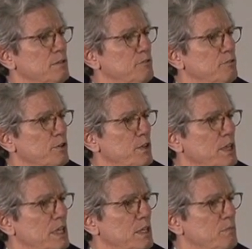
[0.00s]
for
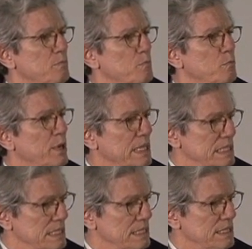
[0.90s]
the
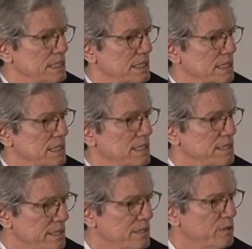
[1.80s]
BRICS
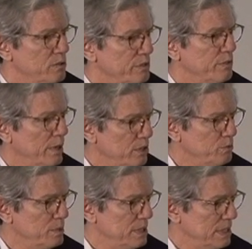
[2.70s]
contingent reserve
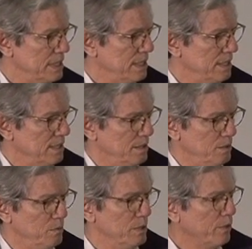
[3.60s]
arrangement,
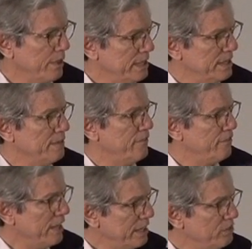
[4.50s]
we're already in the
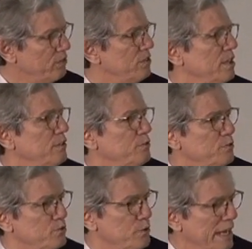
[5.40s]
phase of
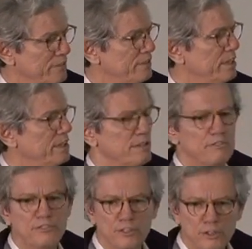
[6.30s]
drafting the
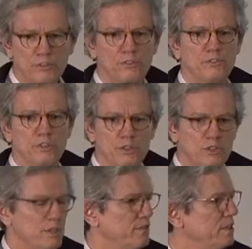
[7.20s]
first
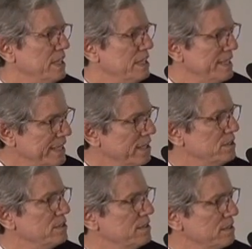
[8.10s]
version of the
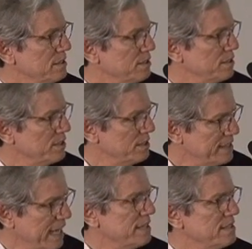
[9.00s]
legal
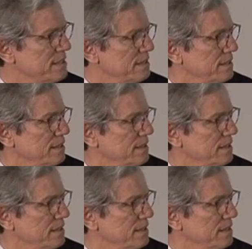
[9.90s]
text